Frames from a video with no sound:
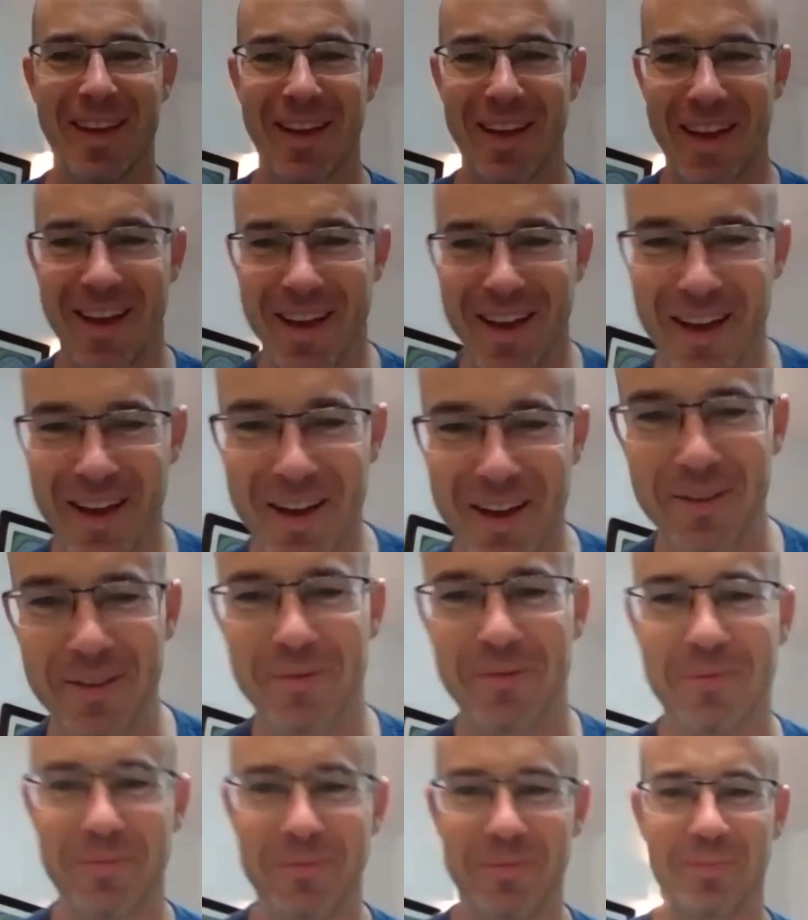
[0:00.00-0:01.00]

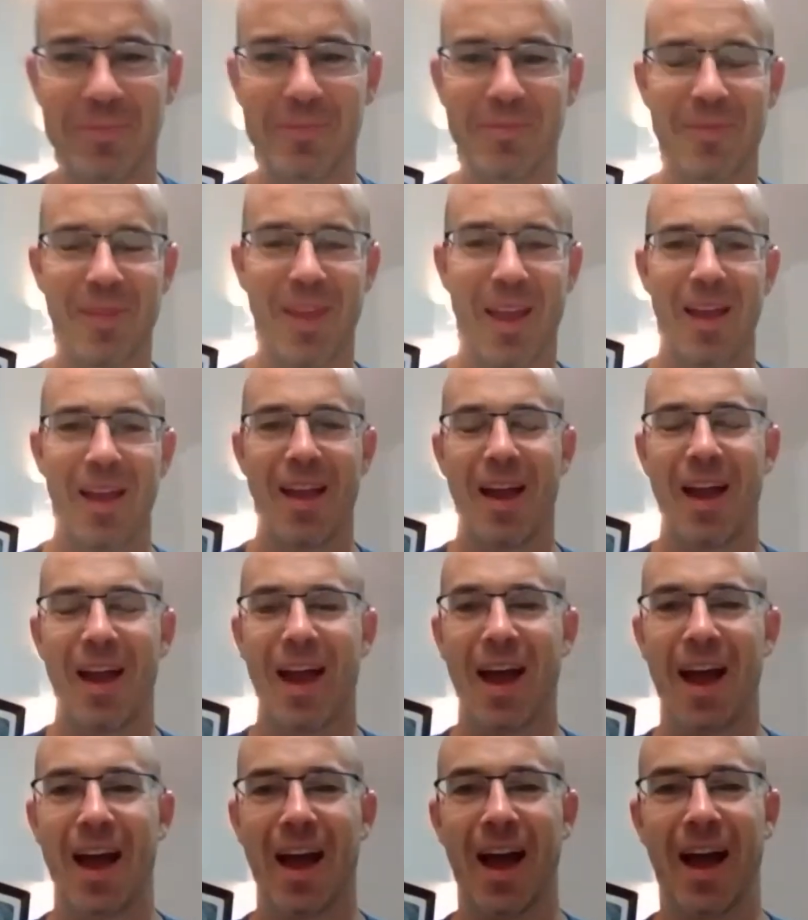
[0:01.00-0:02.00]
Um,
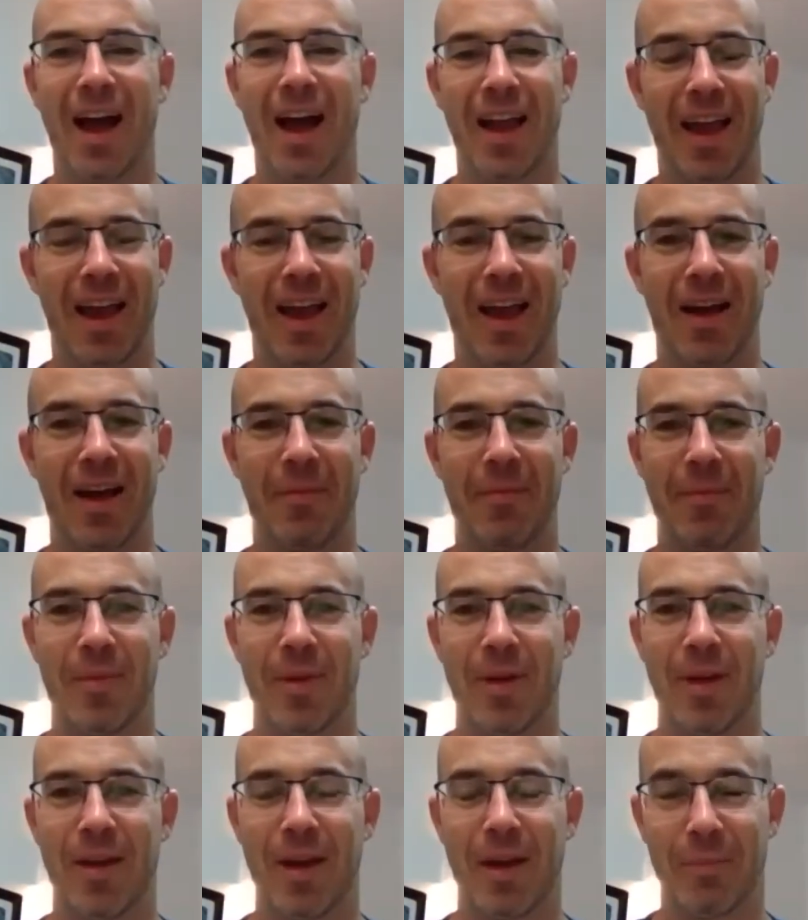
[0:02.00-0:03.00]
I'm
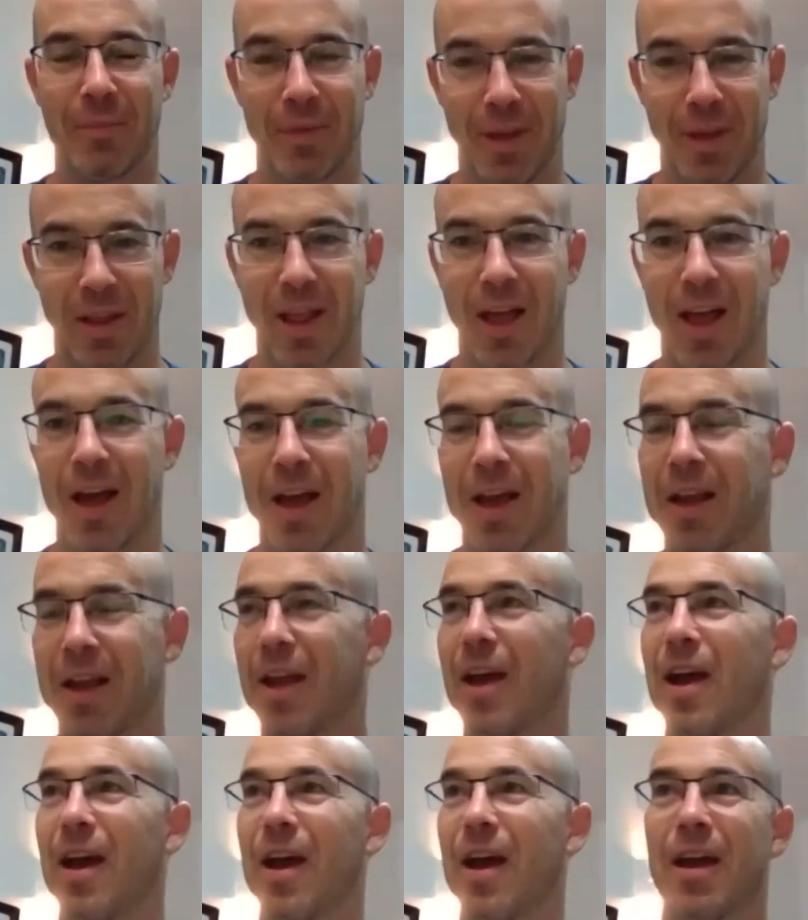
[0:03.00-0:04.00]

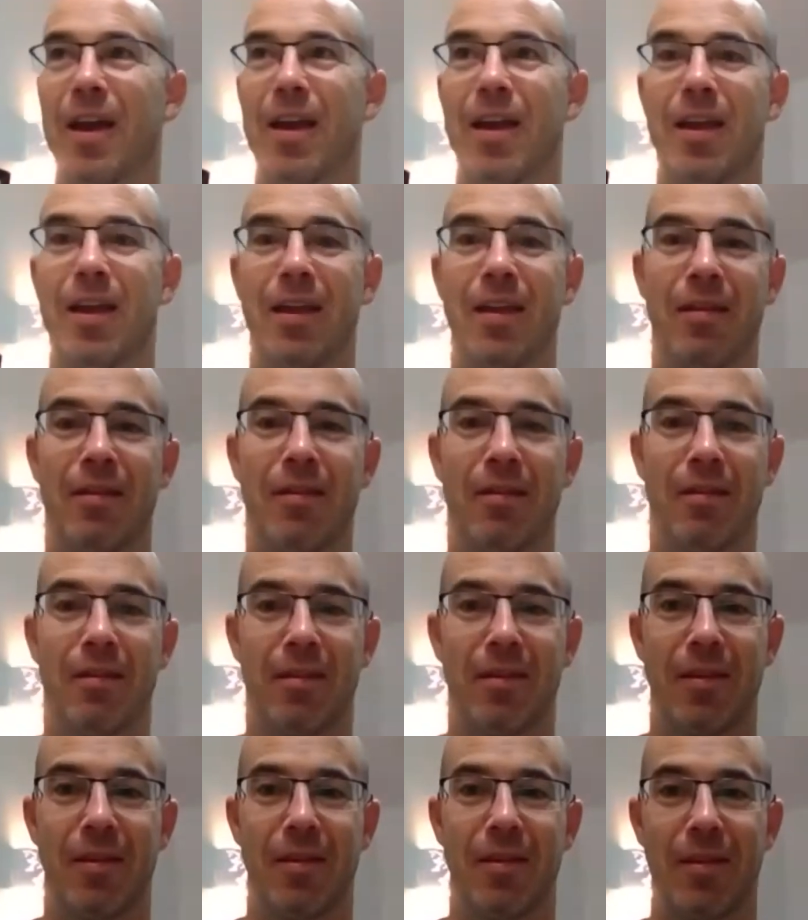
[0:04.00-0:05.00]
Gilad. I'm
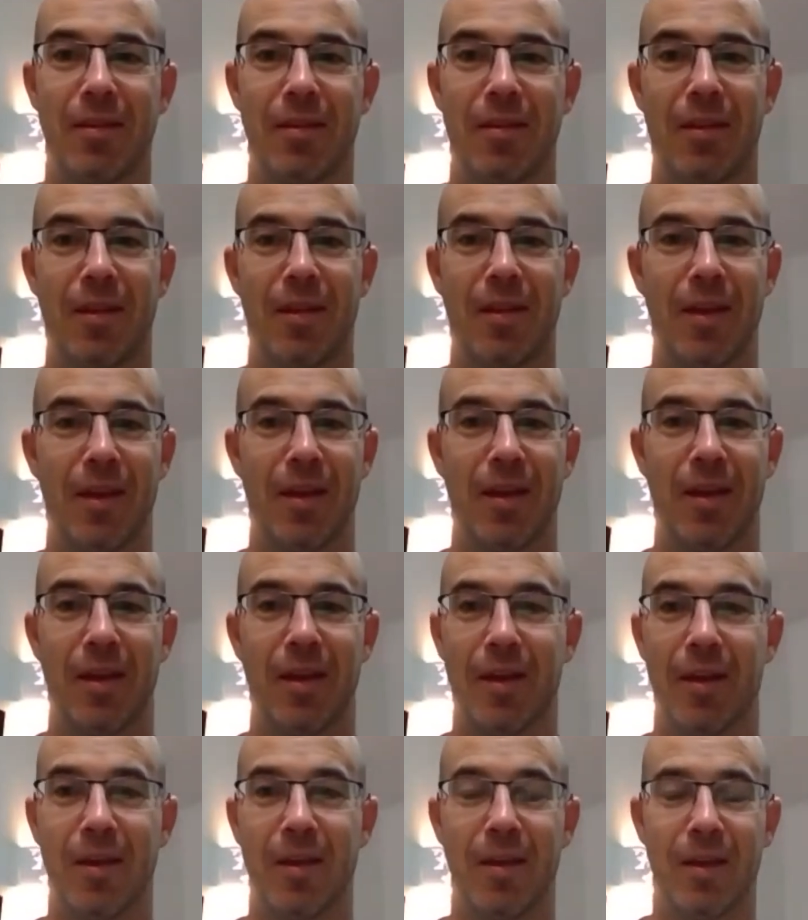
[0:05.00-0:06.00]

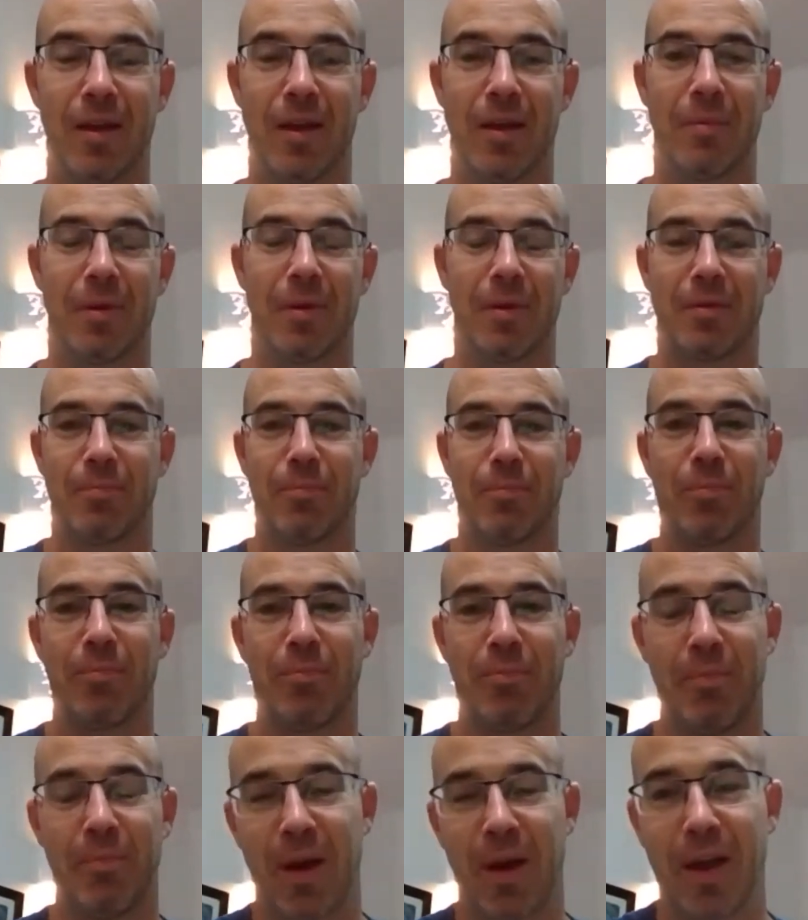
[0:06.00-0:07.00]
a,
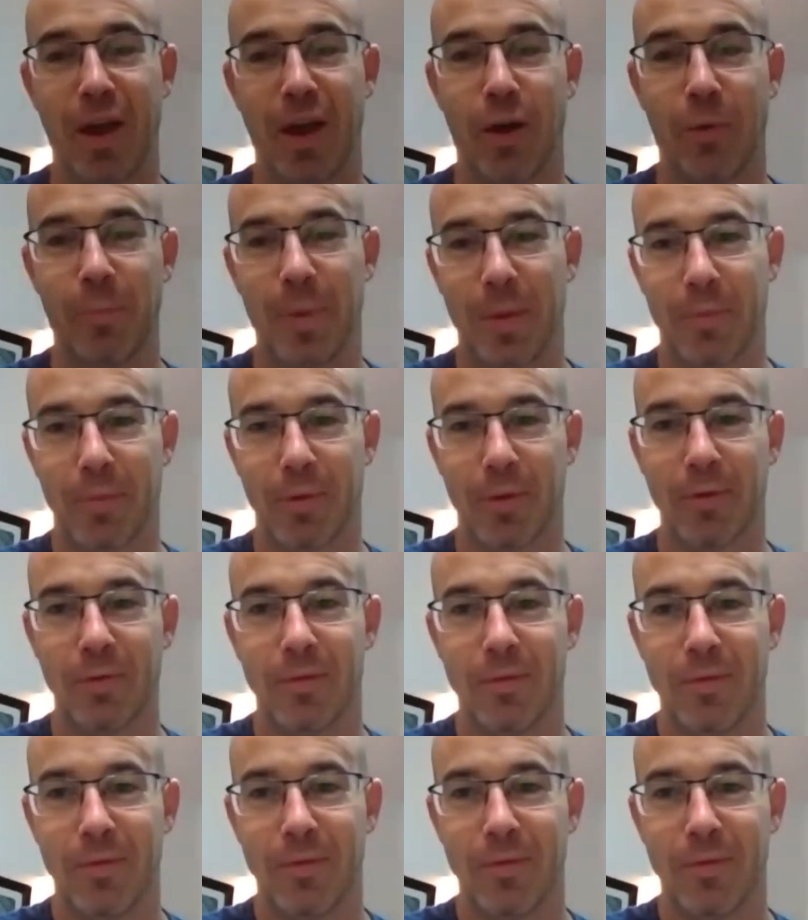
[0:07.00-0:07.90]
I help people.